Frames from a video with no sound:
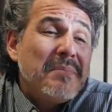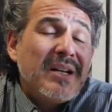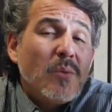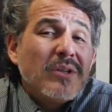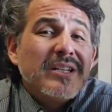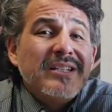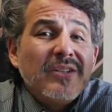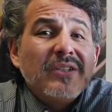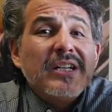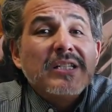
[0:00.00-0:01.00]
but it wasn't
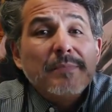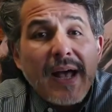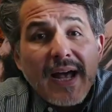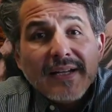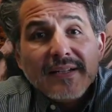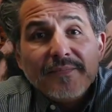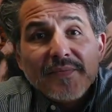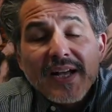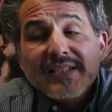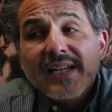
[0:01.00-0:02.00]
nearly as bad
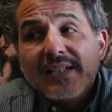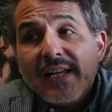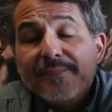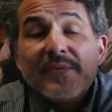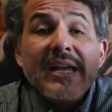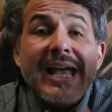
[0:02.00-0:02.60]
as they claim.